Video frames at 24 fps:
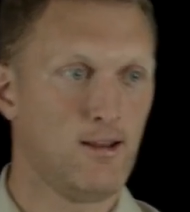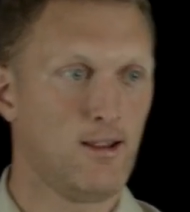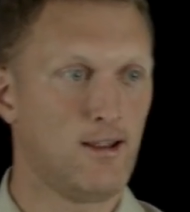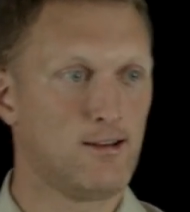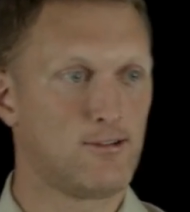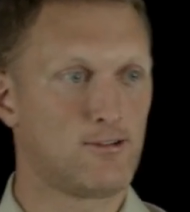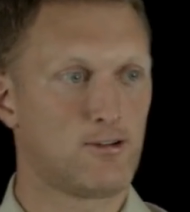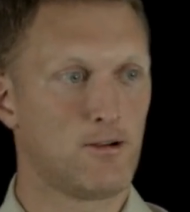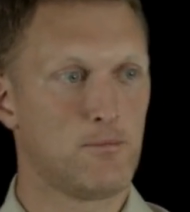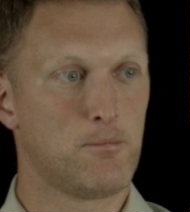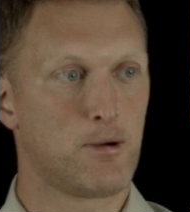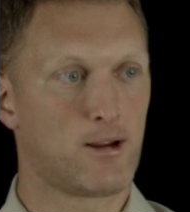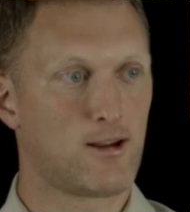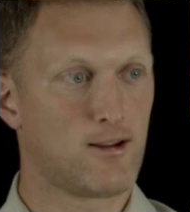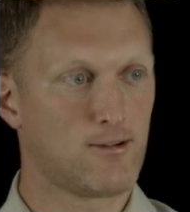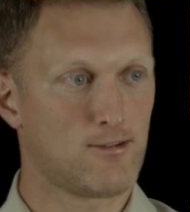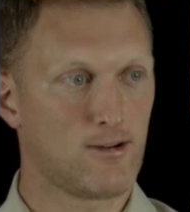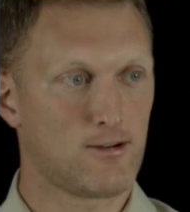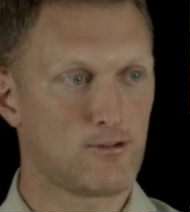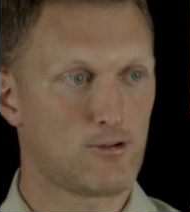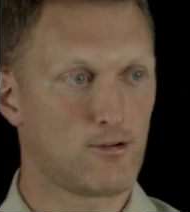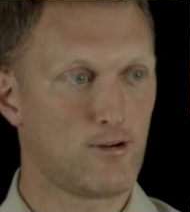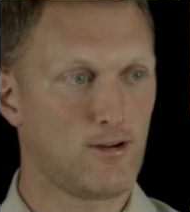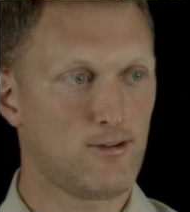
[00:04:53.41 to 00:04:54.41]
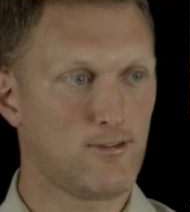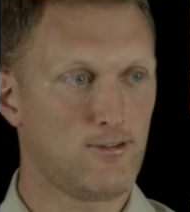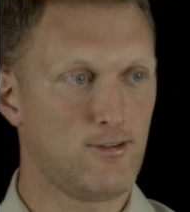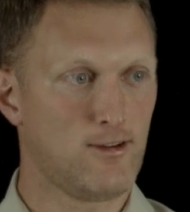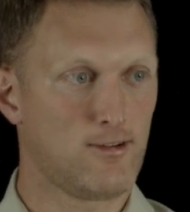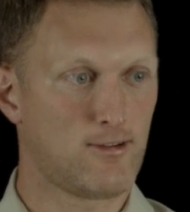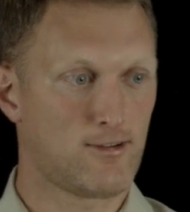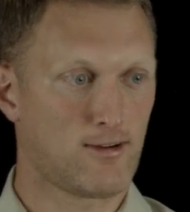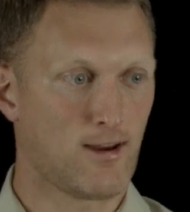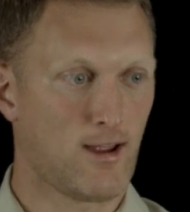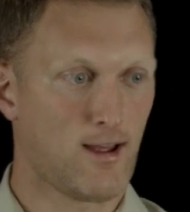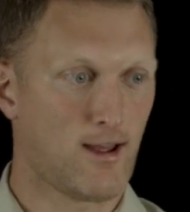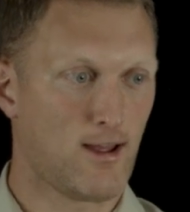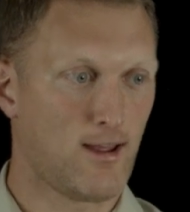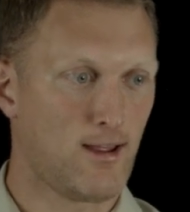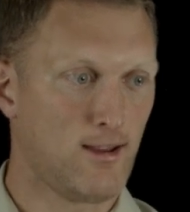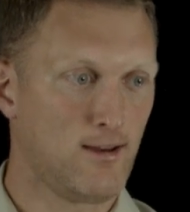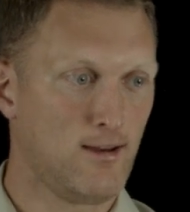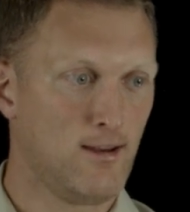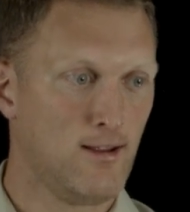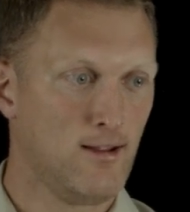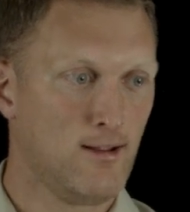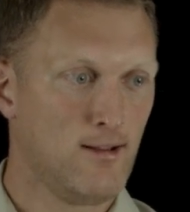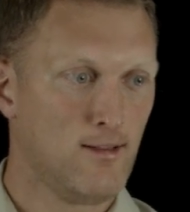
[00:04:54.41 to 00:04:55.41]
And so, because I trust this
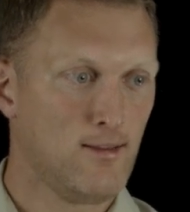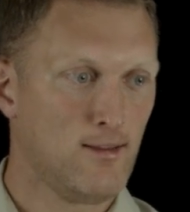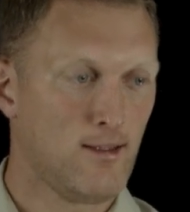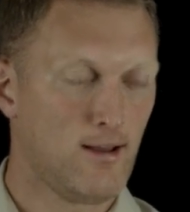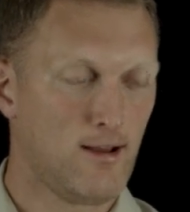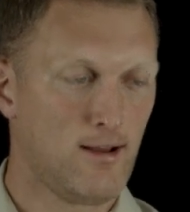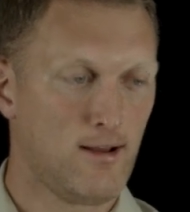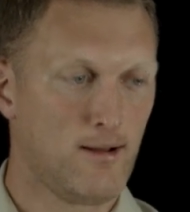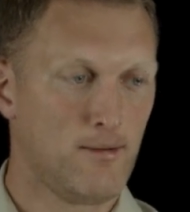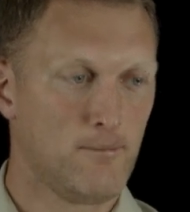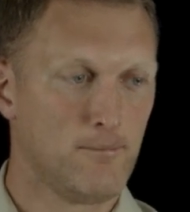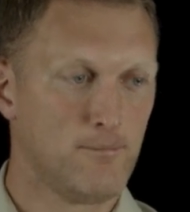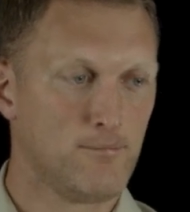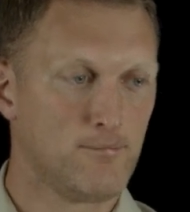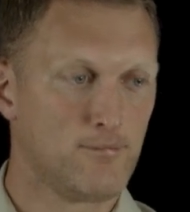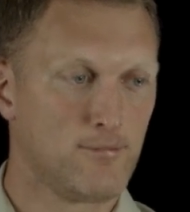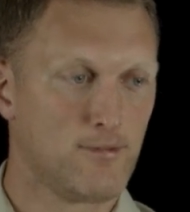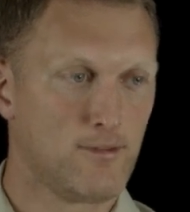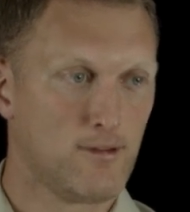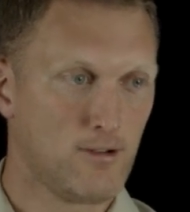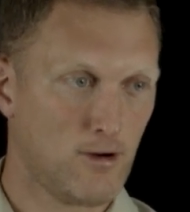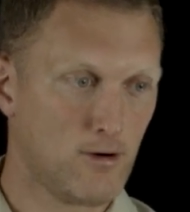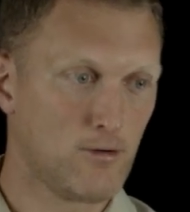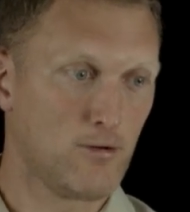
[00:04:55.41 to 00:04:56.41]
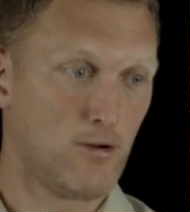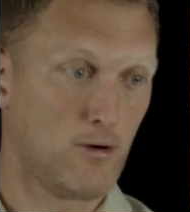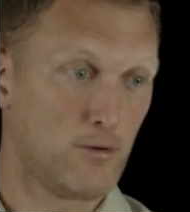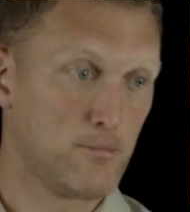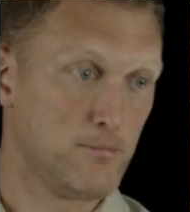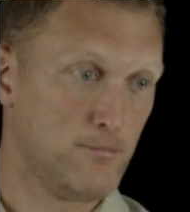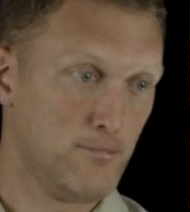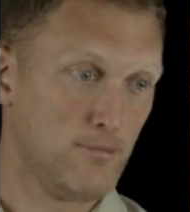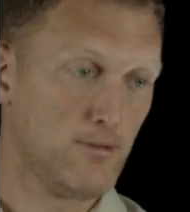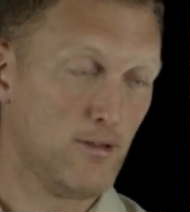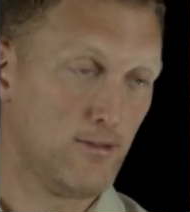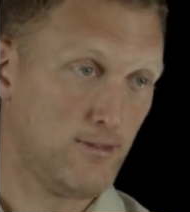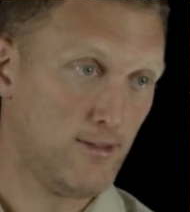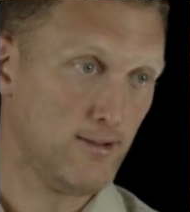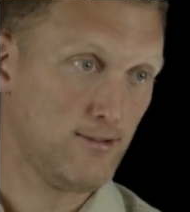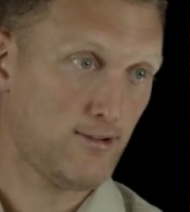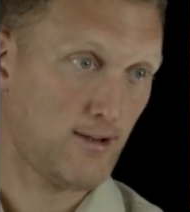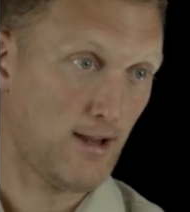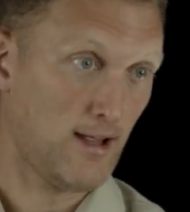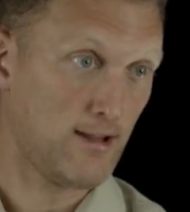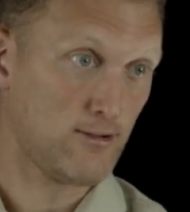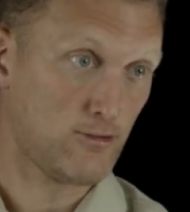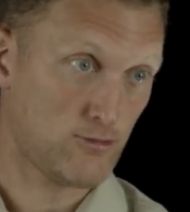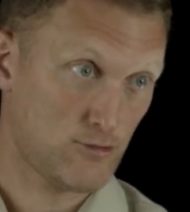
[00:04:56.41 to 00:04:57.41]
guy, um, or, or this
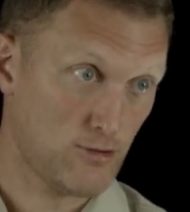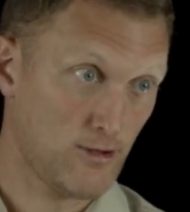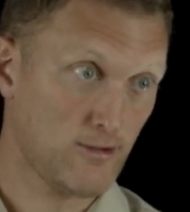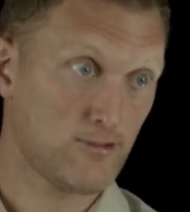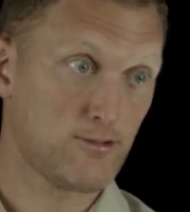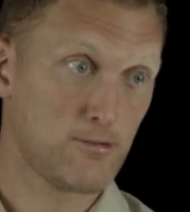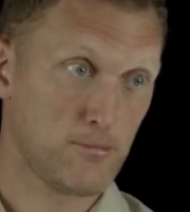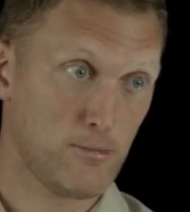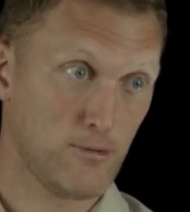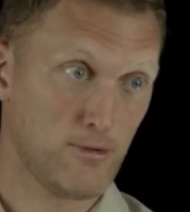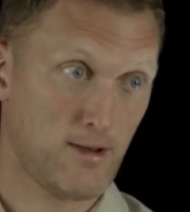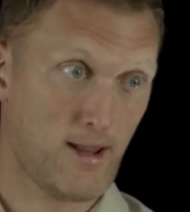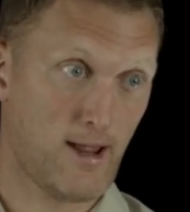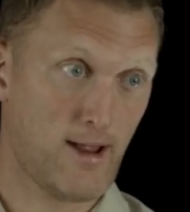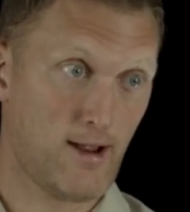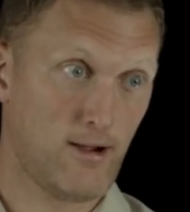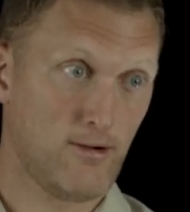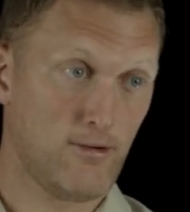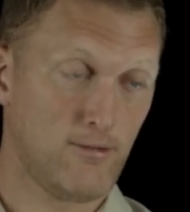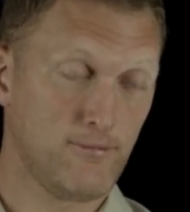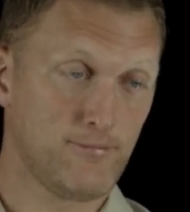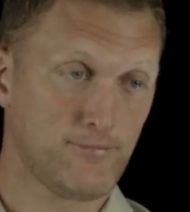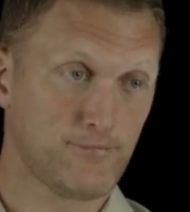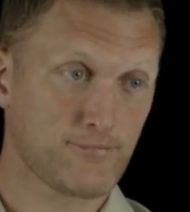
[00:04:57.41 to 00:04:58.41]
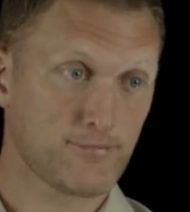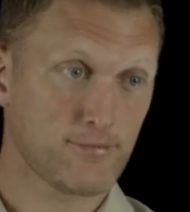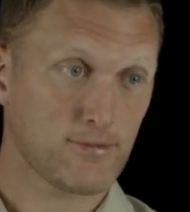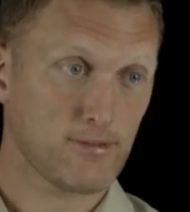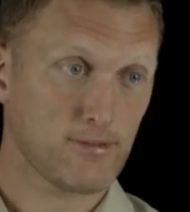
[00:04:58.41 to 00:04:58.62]
guy is trustable now,